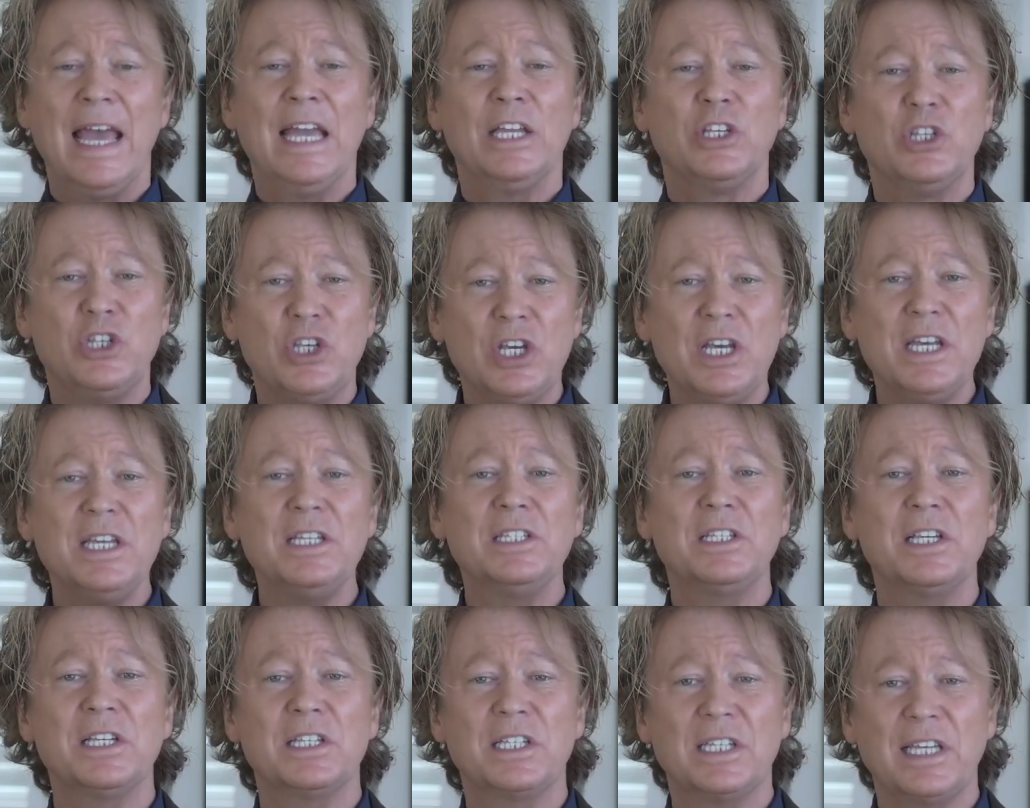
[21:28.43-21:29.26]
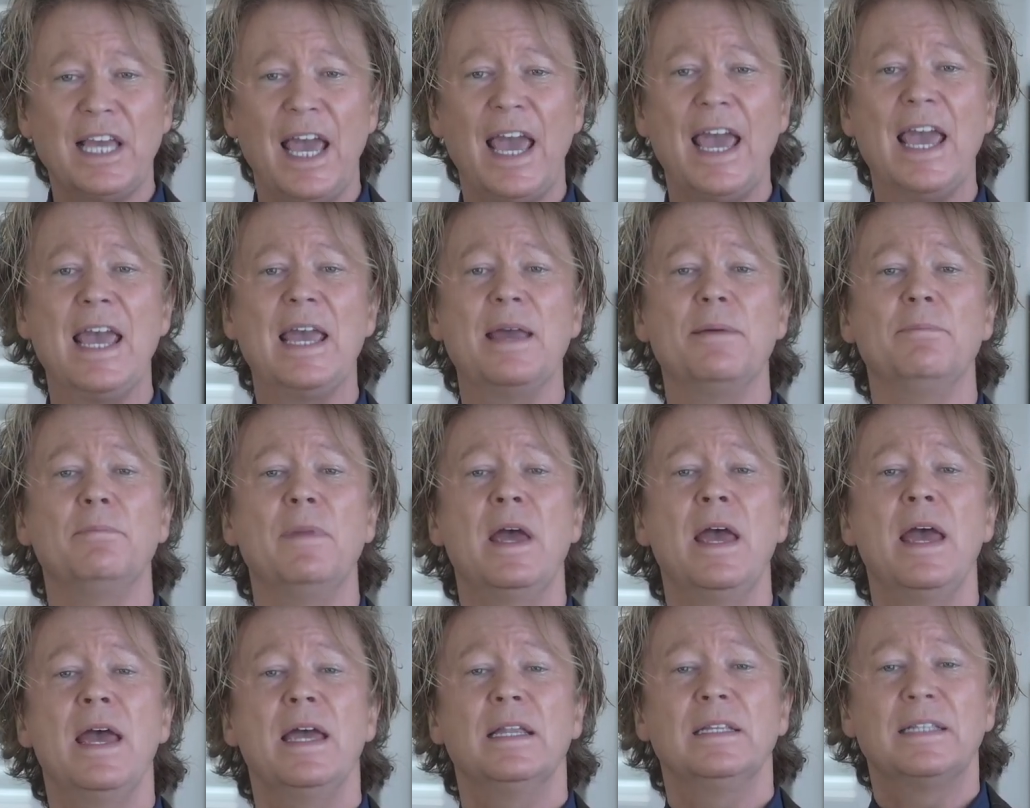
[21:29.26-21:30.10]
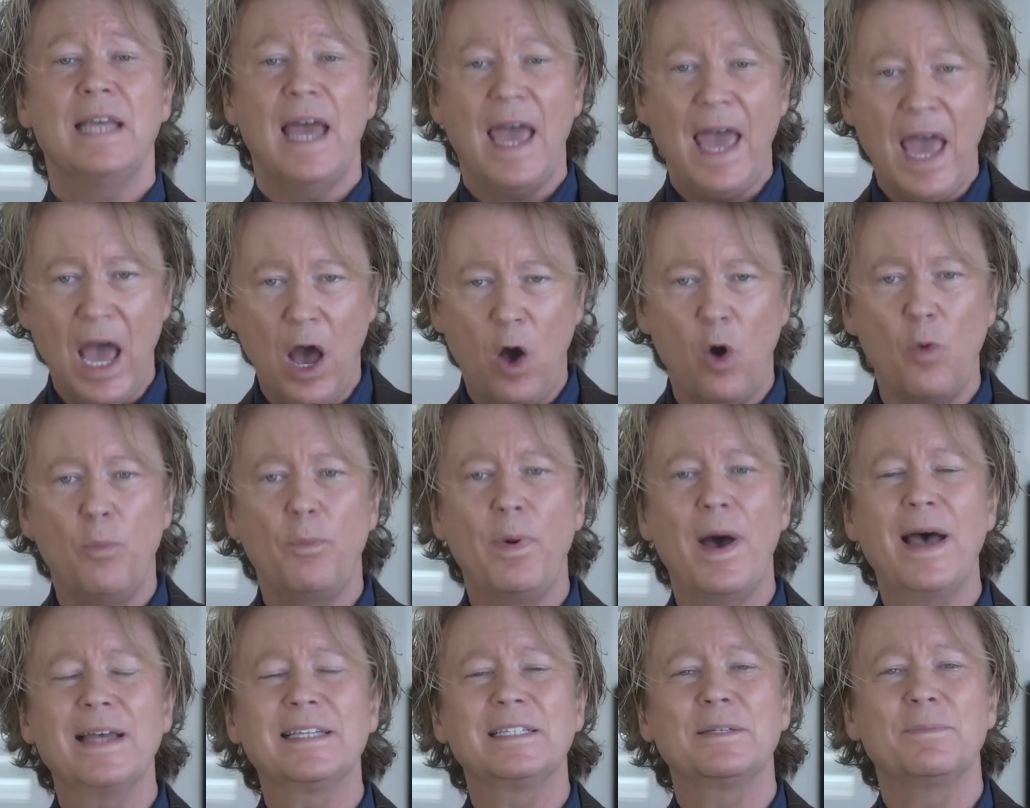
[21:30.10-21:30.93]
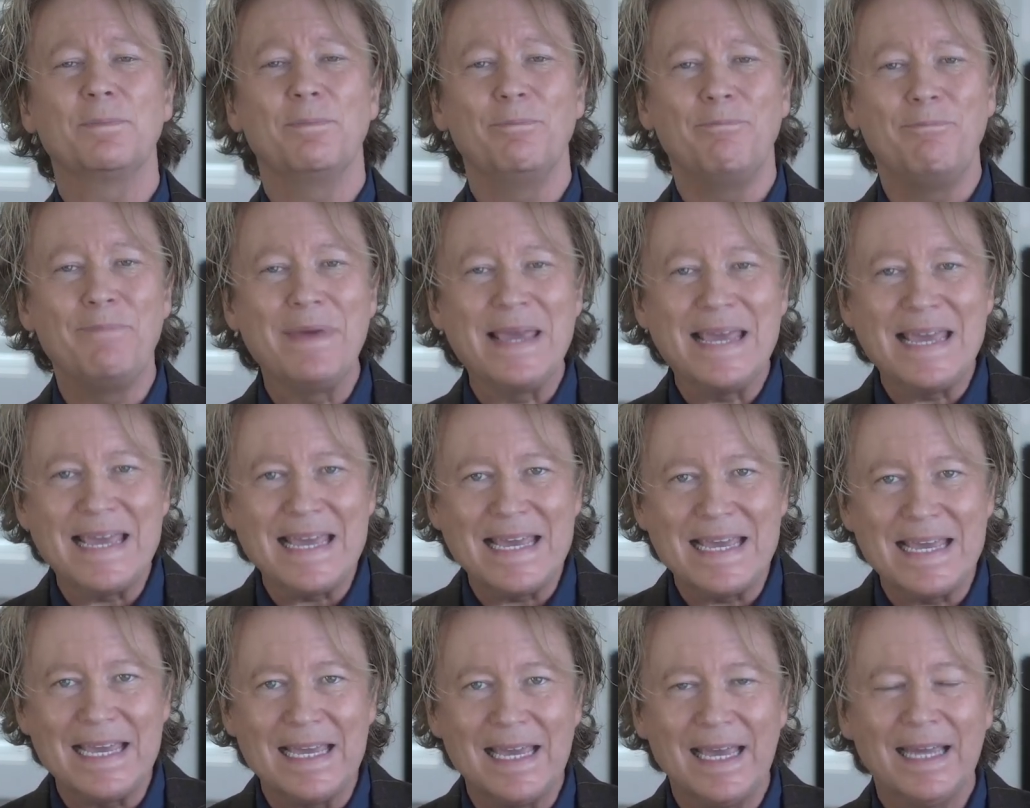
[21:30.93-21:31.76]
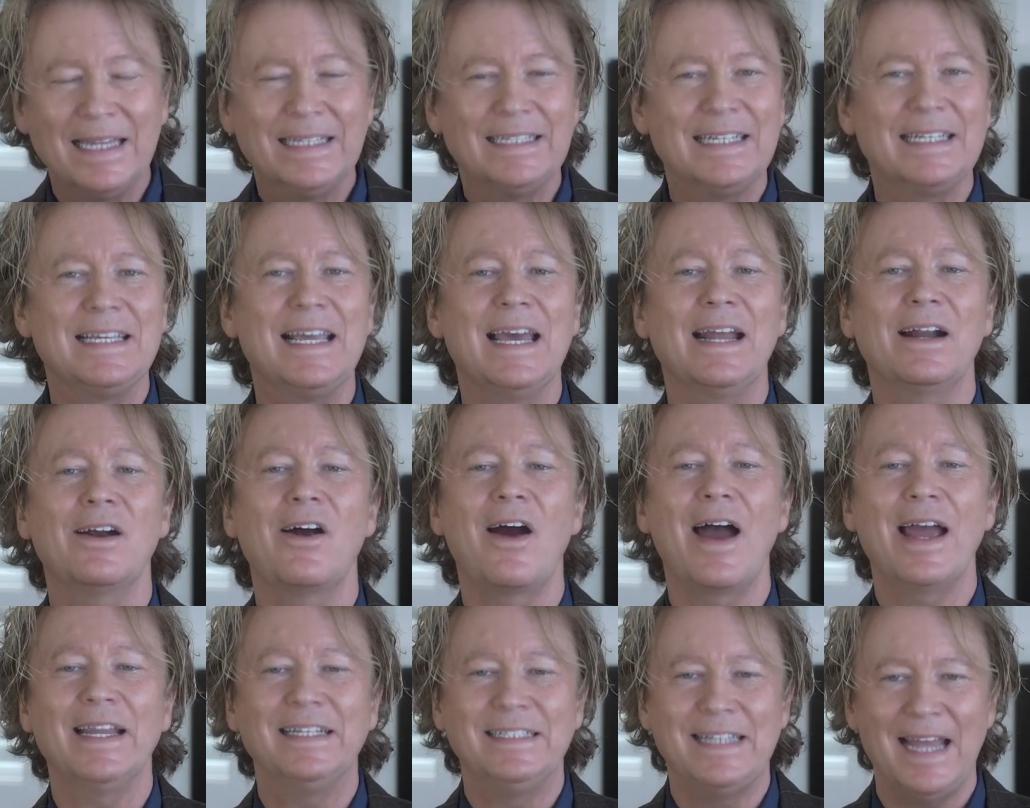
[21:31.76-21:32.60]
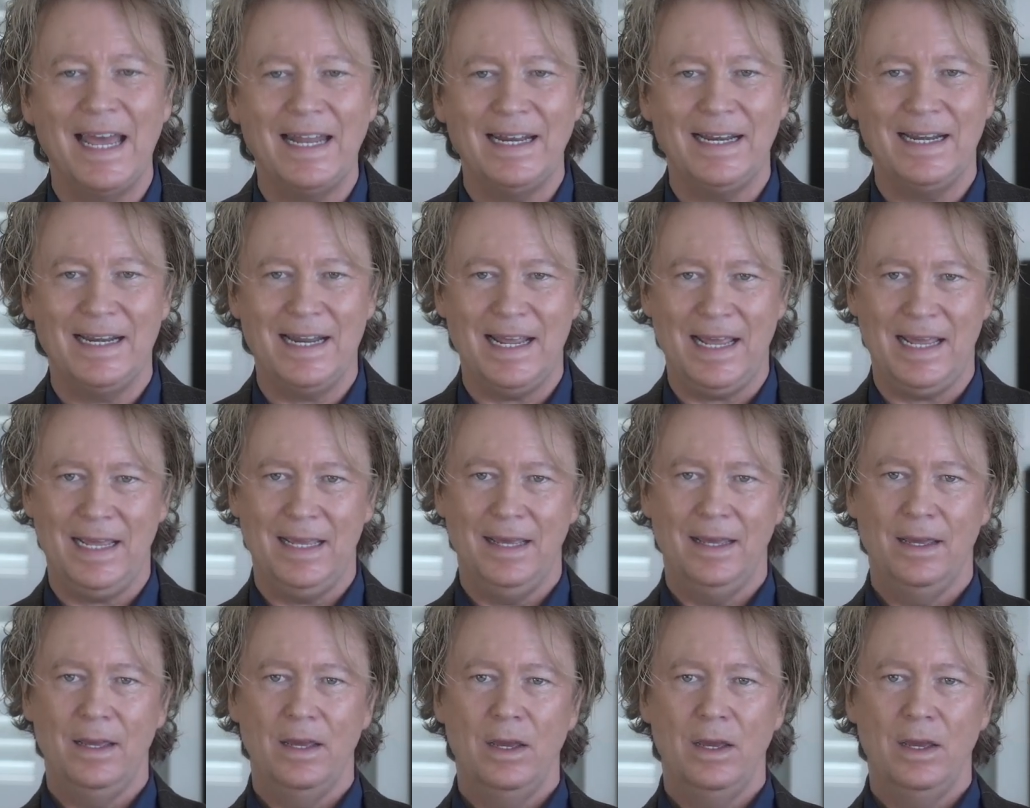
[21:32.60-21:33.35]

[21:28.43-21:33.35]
Jesus came to help us be, to get our identity.